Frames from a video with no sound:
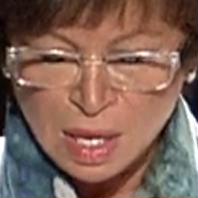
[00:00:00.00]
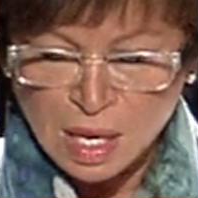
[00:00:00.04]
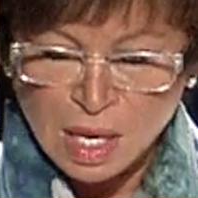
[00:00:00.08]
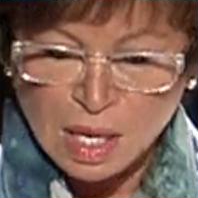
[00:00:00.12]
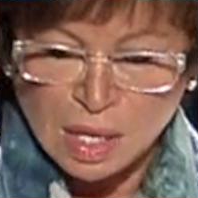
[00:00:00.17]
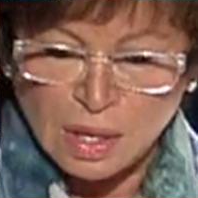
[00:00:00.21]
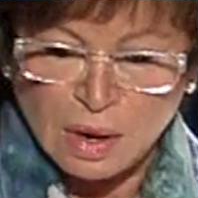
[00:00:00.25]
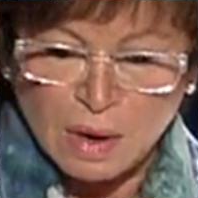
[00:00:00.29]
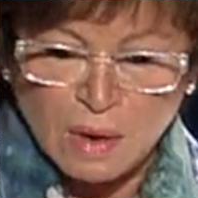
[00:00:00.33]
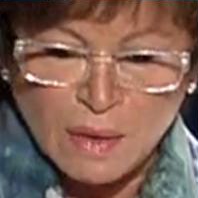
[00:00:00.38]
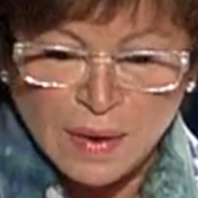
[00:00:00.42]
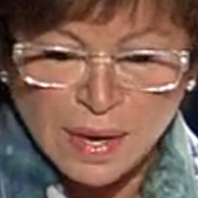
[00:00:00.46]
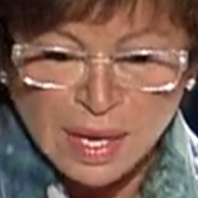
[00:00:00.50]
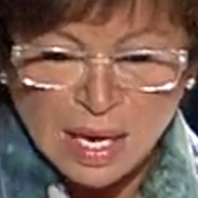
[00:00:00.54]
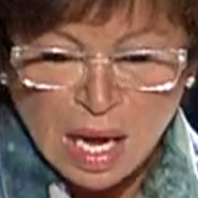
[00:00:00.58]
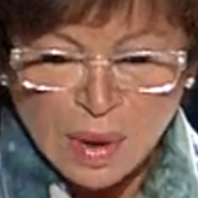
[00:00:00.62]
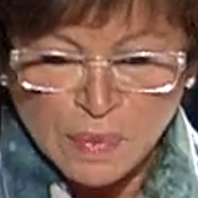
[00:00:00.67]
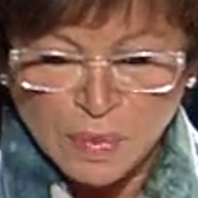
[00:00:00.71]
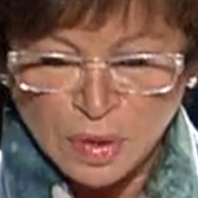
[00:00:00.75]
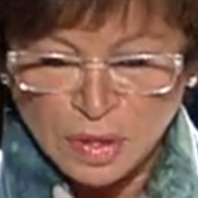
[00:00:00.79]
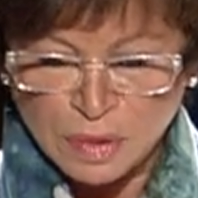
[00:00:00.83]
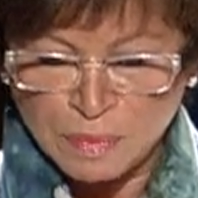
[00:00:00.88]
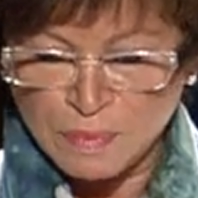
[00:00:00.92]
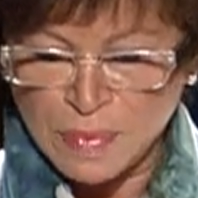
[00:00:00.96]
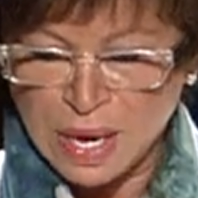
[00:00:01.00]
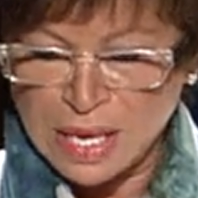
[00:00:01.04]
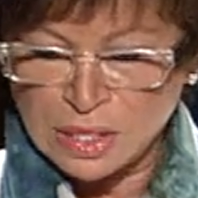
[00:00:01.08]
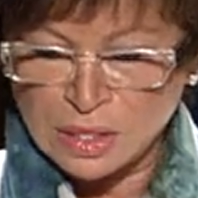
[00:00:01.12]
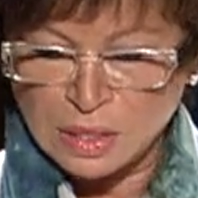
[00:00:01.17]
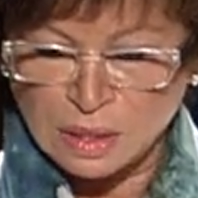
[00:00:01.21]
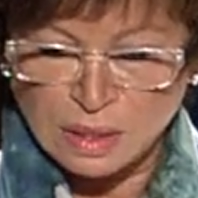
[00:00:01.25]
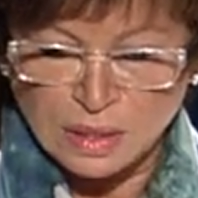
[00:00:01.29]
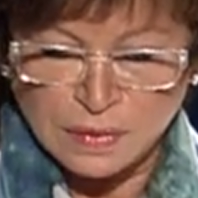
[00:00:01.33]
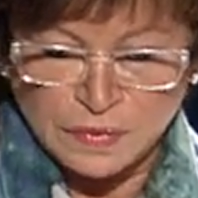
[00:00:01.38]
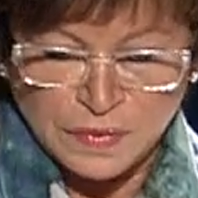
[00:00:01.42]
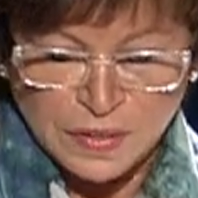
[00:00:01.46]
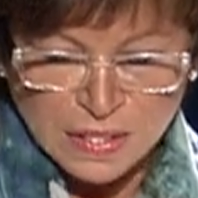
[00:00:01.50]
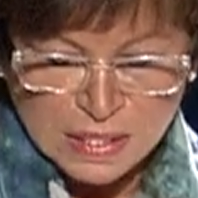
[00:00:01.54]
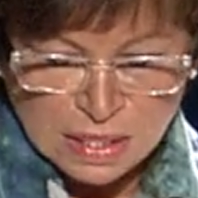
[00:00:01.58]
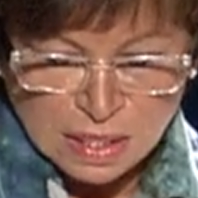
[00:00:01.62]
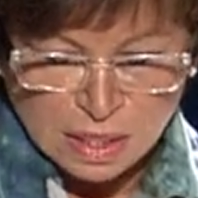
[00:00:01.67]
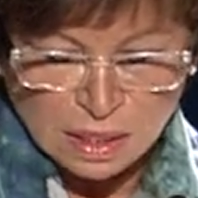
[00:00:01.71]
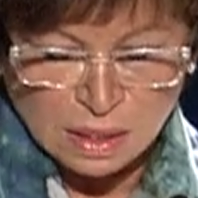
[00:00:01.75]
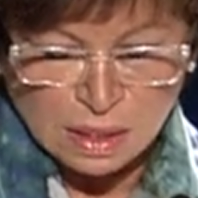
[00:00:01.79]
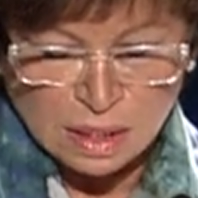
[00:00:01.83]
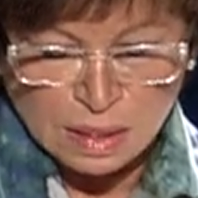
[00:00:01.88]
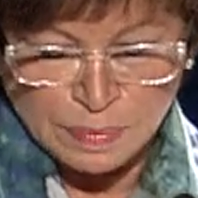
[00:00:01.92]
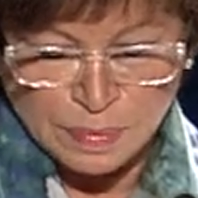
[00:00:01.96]
growing up with mental and
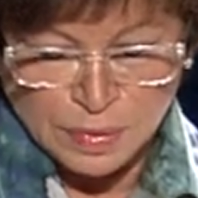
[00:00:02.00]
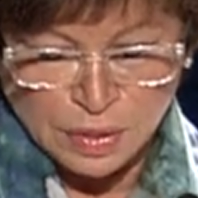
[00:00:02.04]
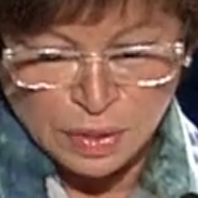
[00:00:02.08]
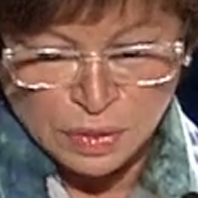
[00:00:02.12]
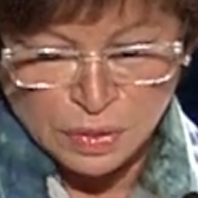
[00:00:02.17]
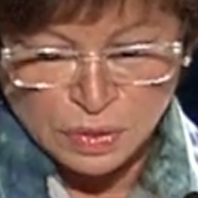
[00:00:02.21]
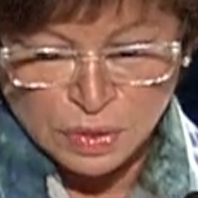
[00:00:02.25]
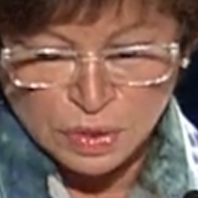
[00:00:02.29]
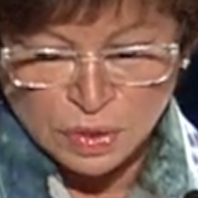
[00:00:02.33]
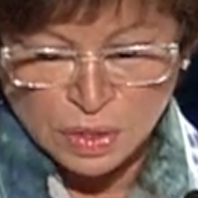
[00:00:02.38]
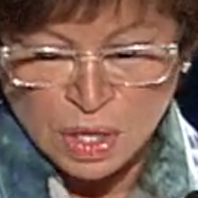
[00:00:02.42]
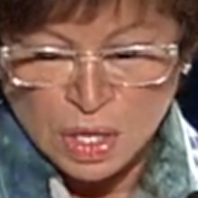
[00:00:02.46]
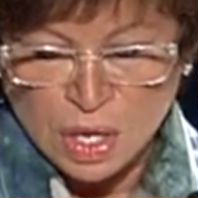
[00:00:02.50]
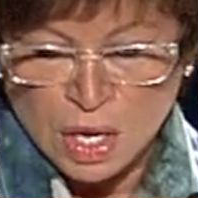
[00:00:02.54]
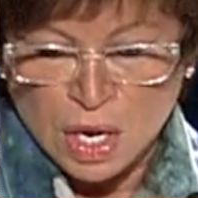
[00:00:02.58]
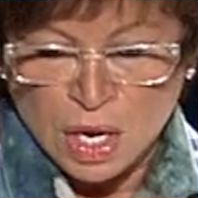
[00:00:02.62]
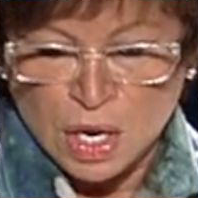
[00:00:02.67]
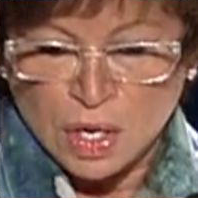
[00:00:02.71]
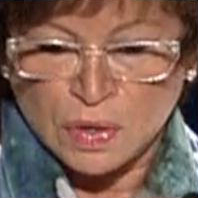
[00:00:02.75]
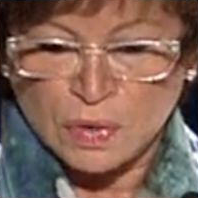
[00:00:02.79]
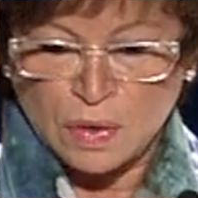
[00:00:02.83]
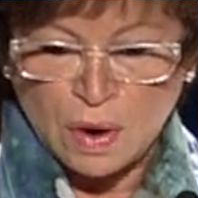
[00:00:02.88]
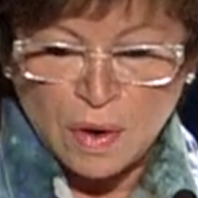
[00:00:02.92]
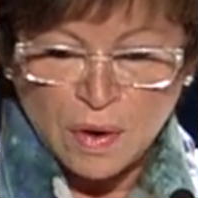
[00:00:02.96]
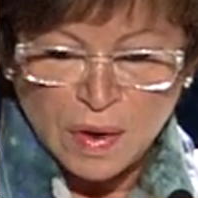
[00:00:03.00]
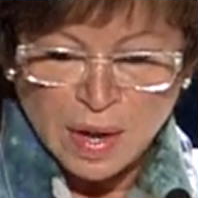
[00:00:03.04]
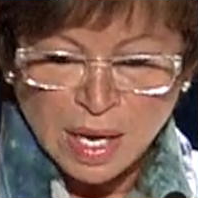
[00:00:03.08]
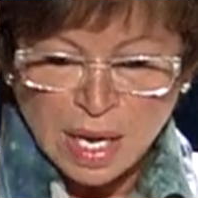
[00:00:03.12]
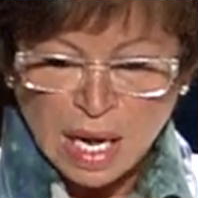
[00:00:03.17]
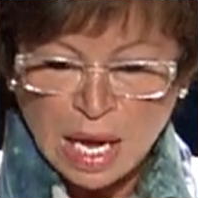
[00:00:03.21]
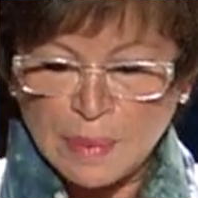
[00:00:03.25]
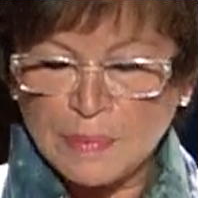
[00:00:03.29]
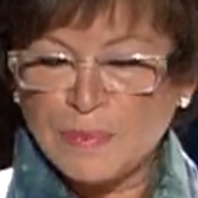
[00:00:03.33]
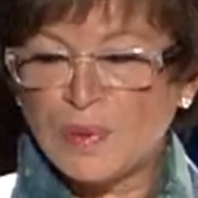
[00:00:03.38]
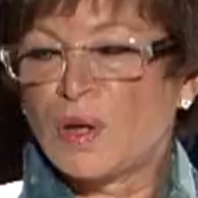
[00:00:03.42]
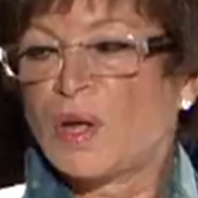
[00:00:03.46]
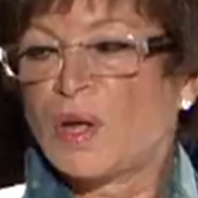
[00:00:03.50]
physical abuse, growing up